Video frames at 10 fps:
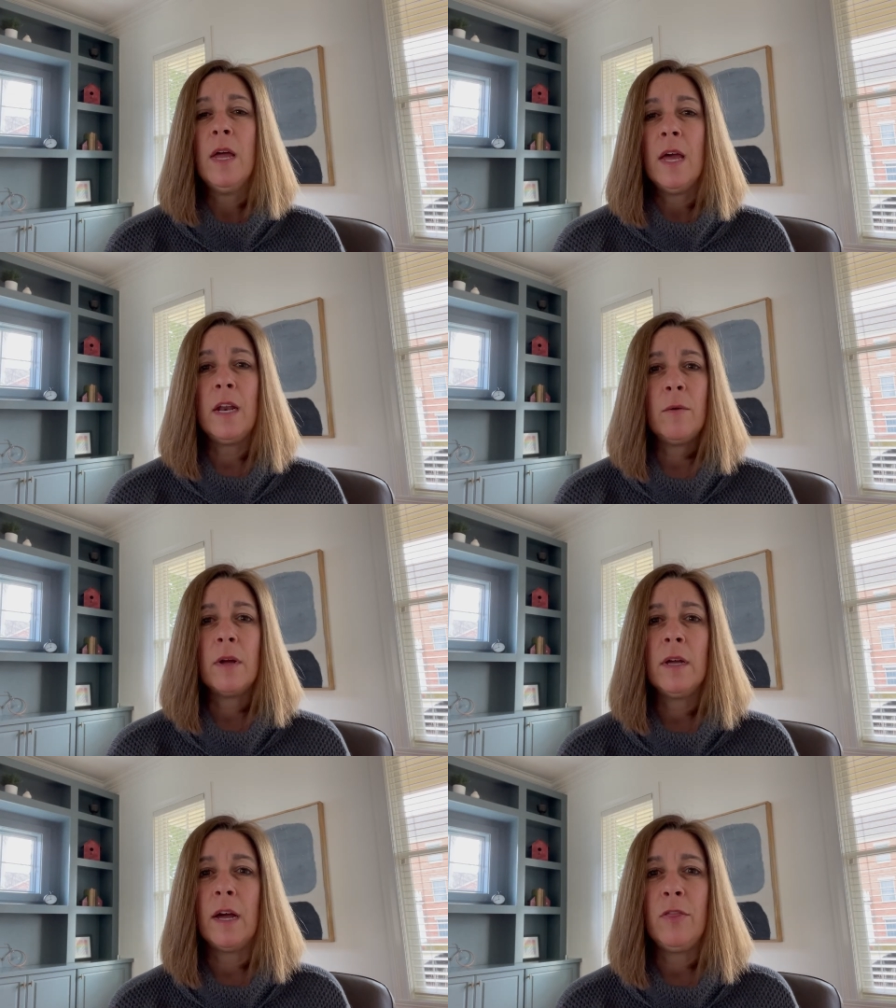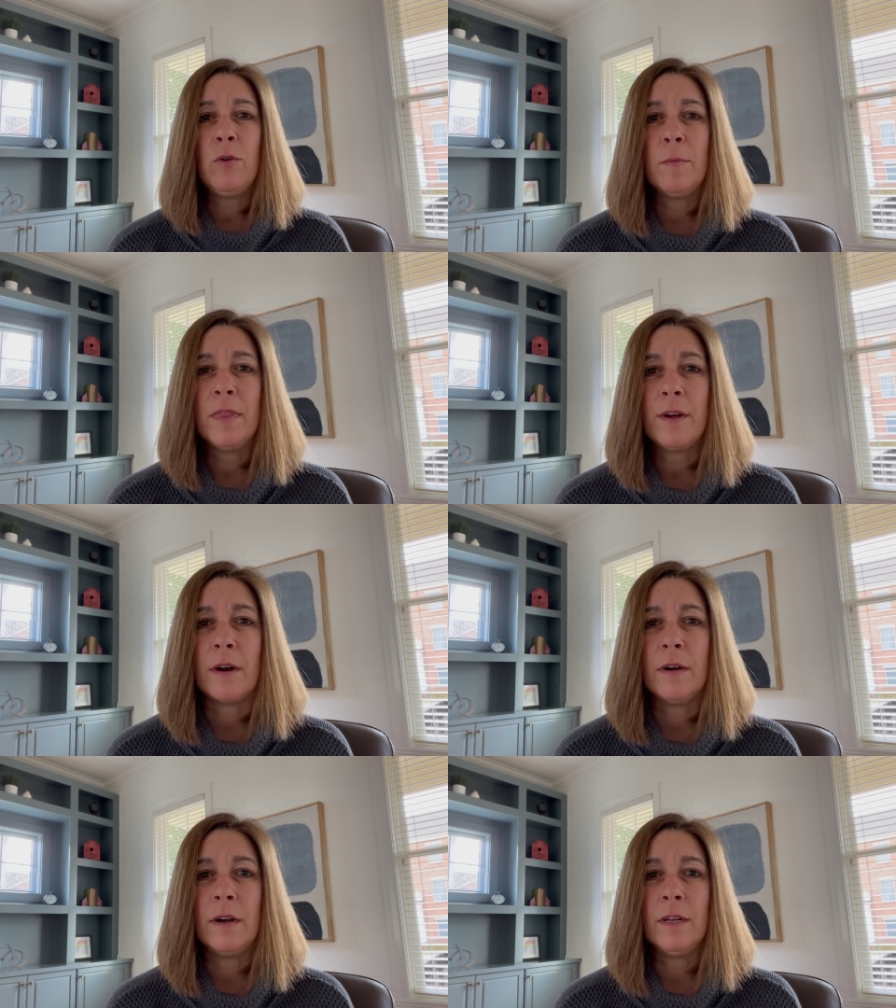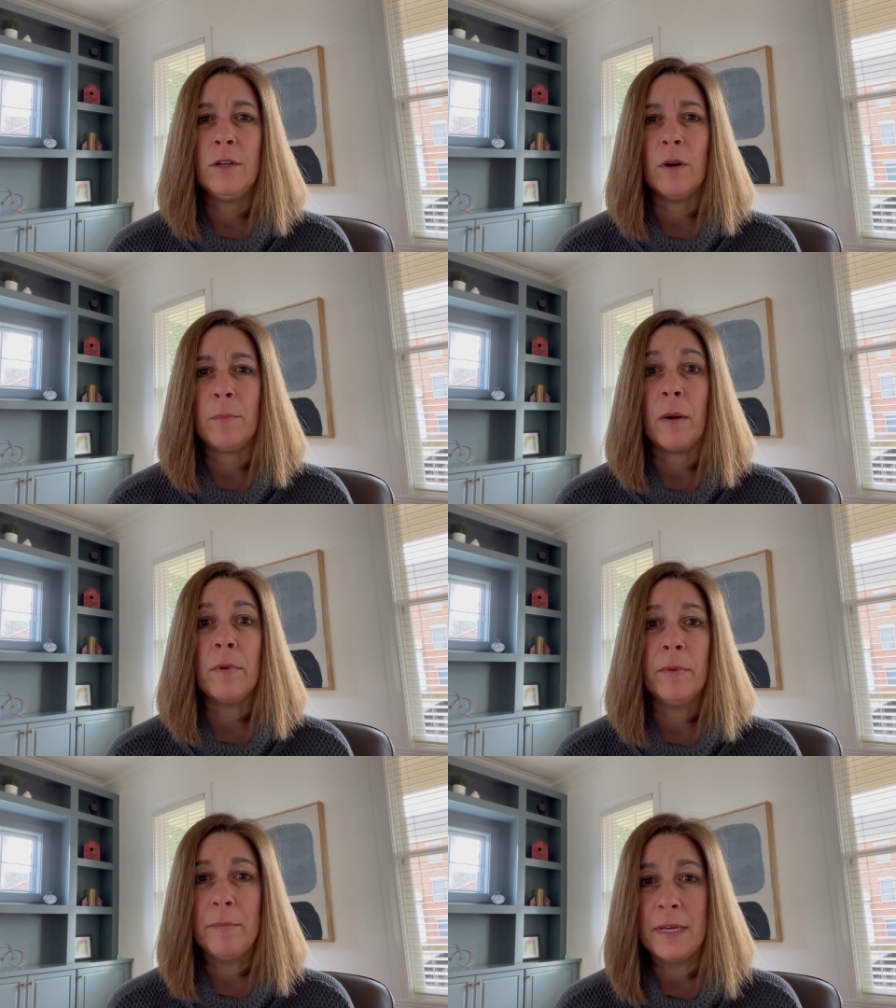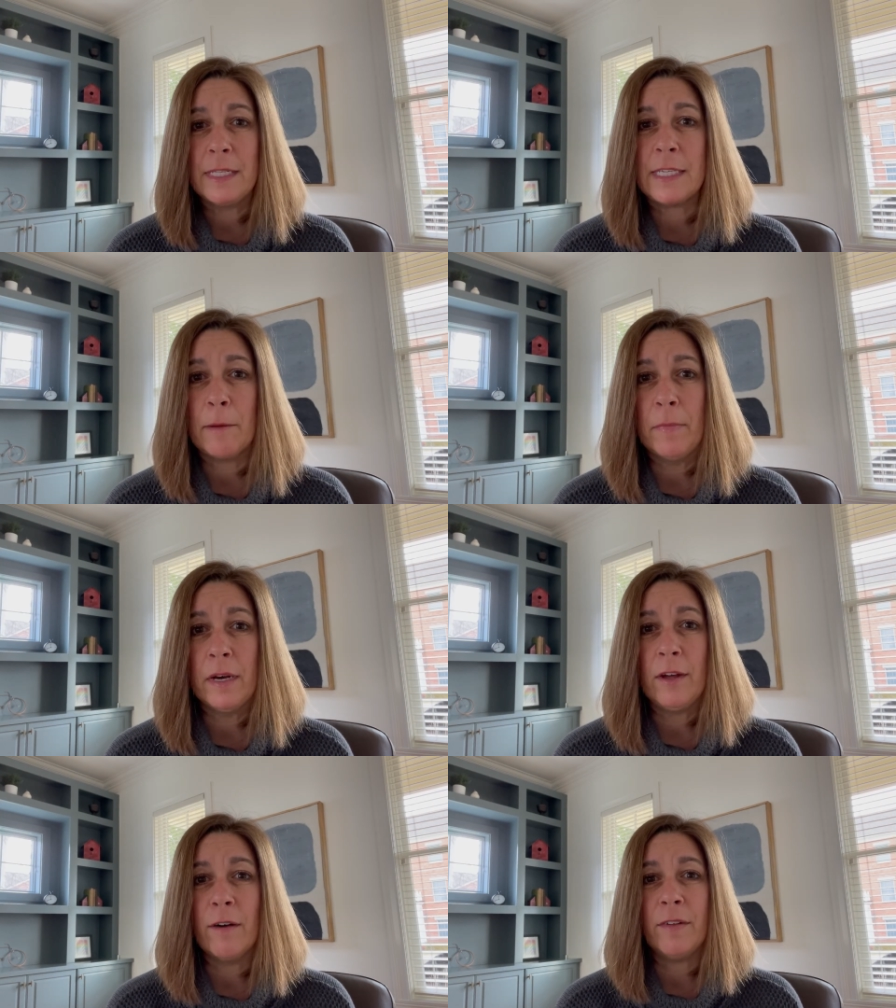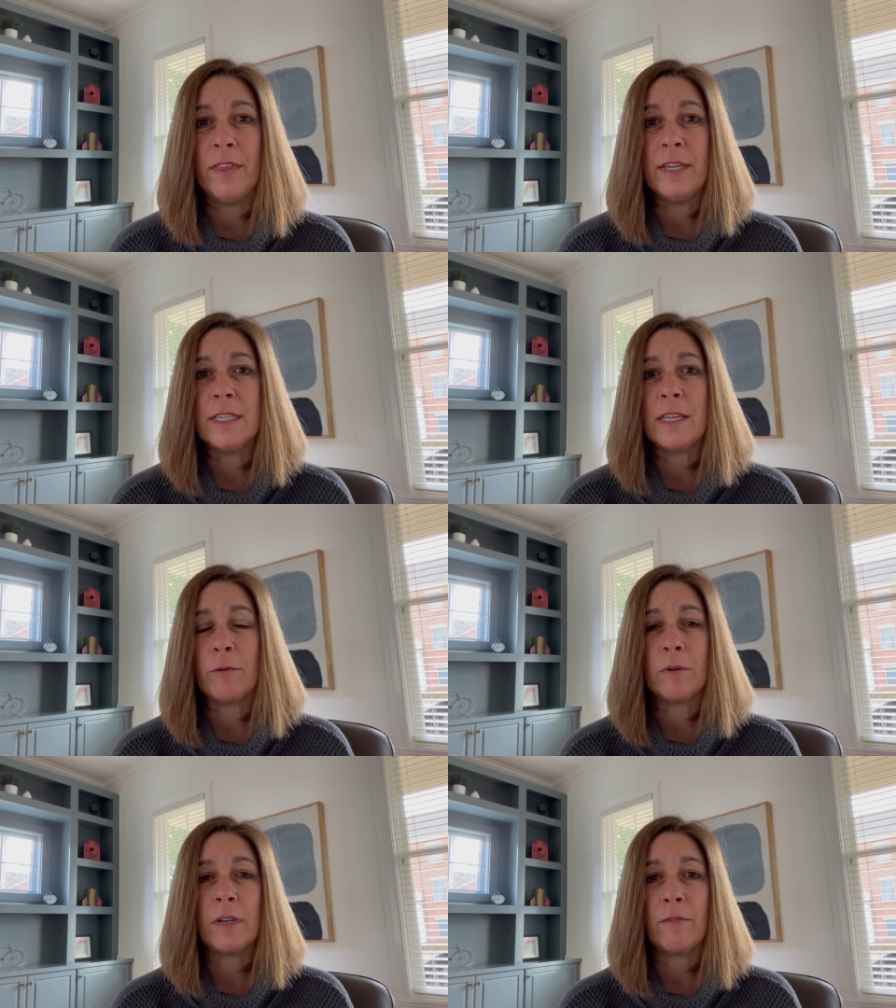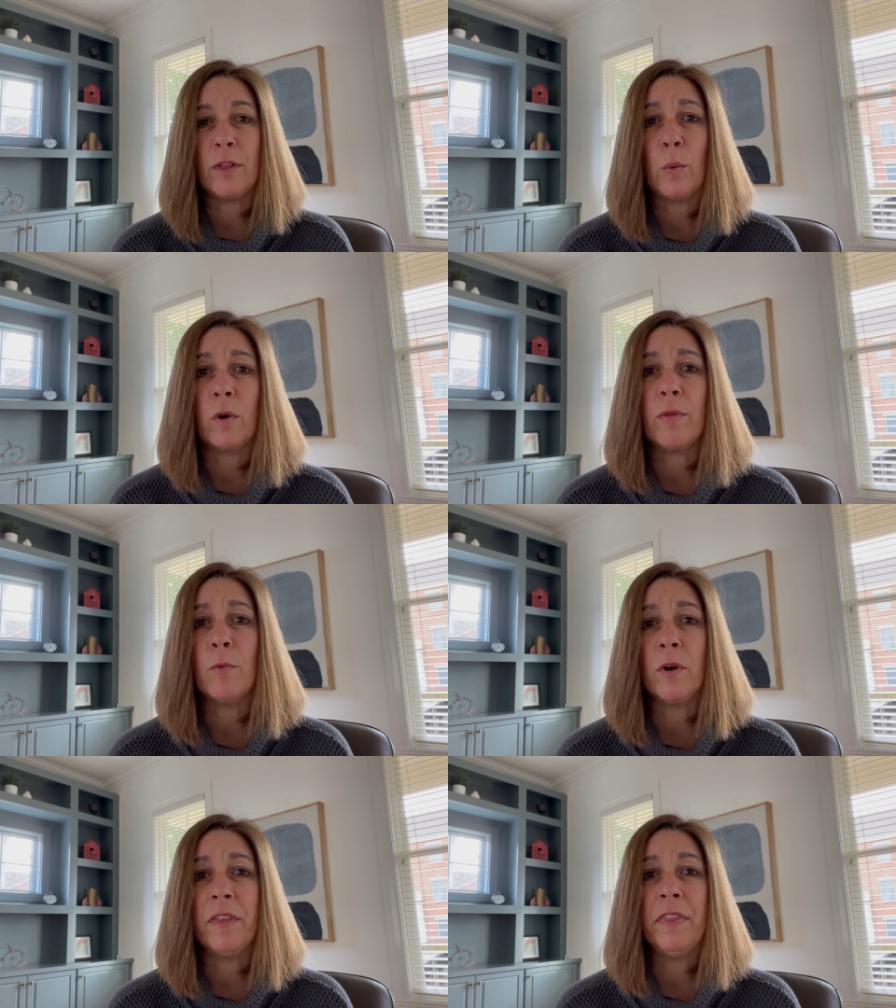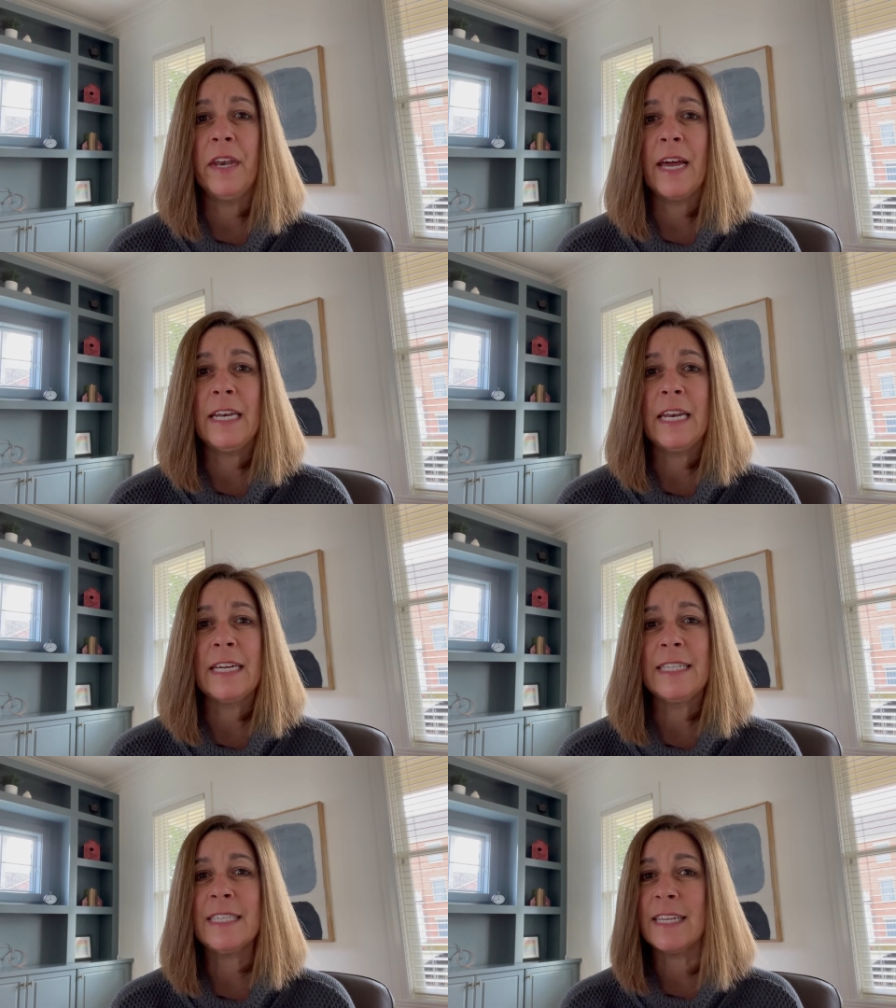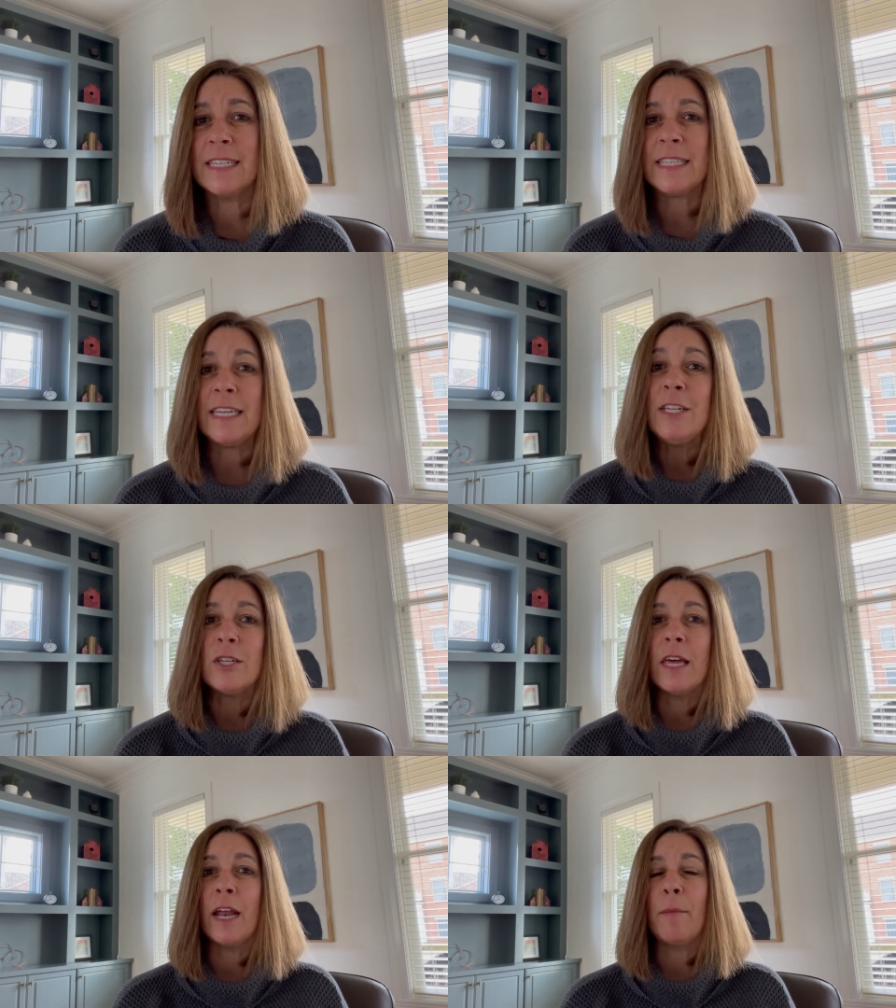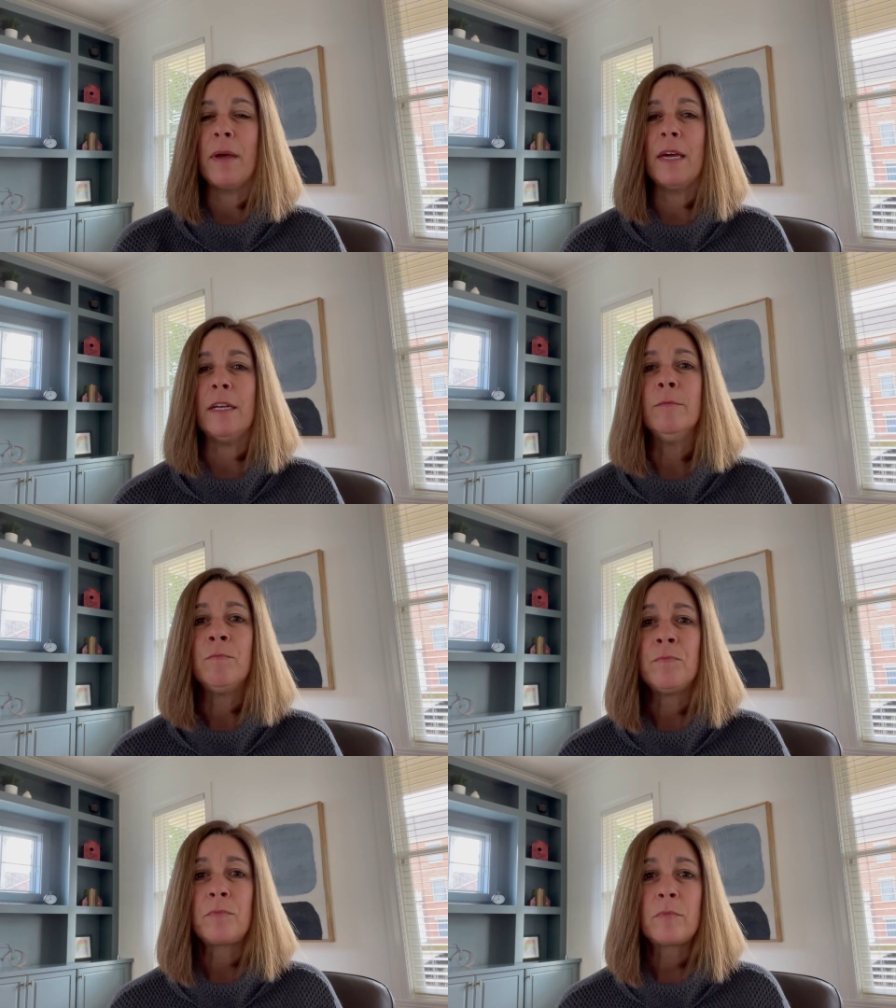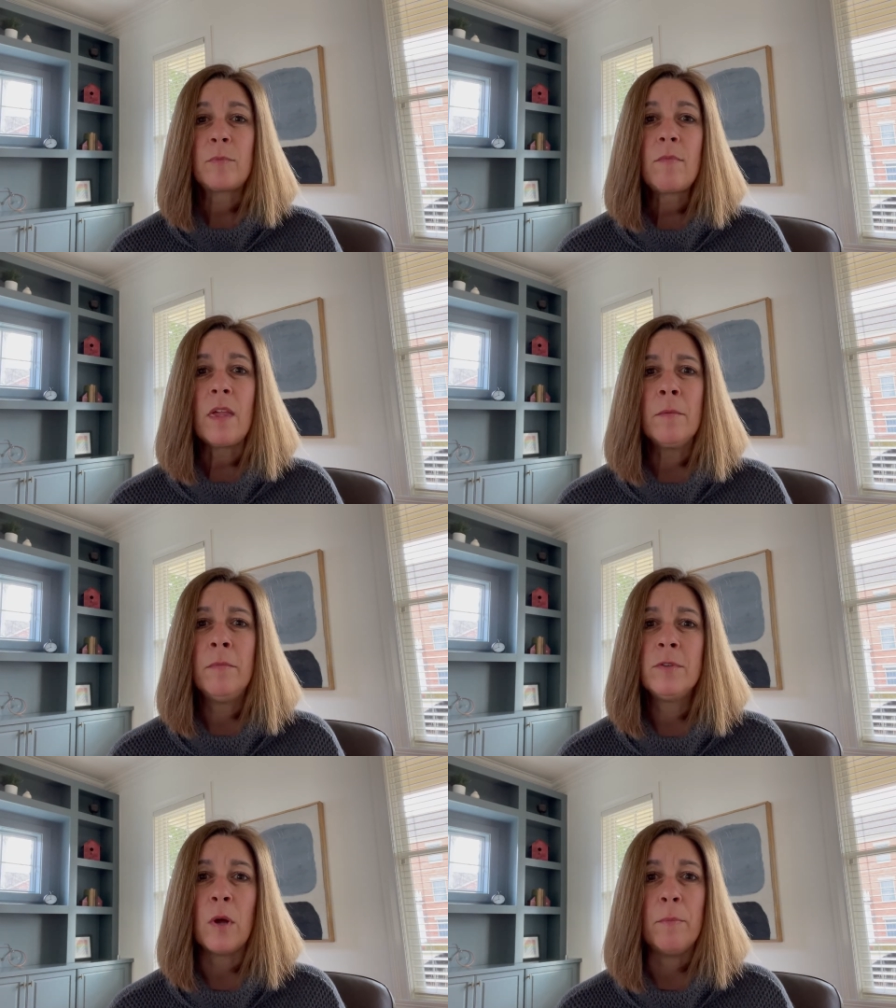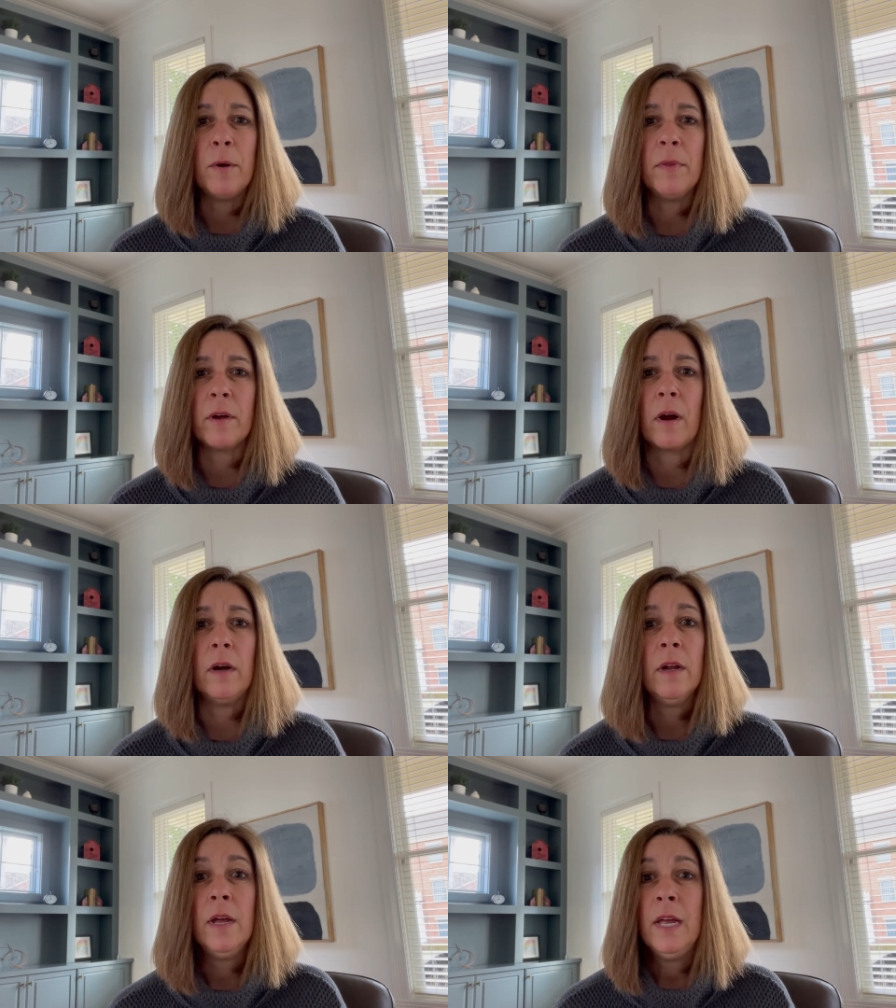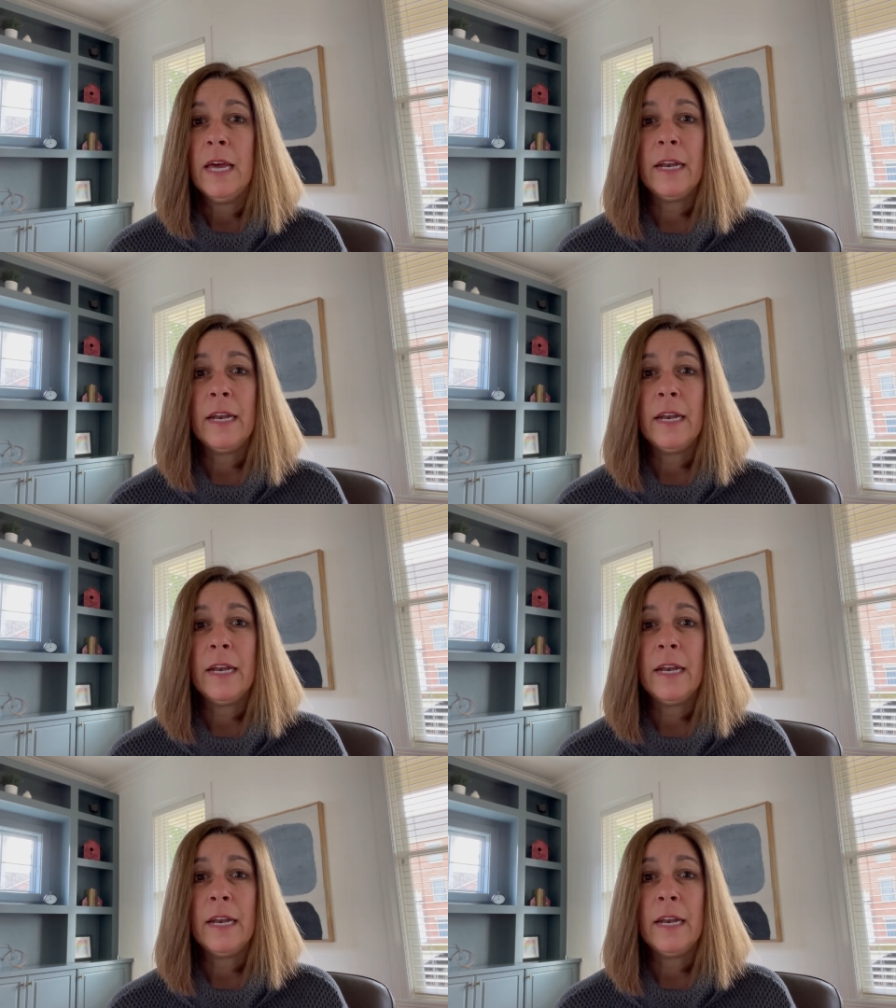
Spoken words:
anyway, I threw them in the cart. I knew I probably made some money off of these. They were definitely worth more than the 99 cents each that I paid. So I put them in the cart and I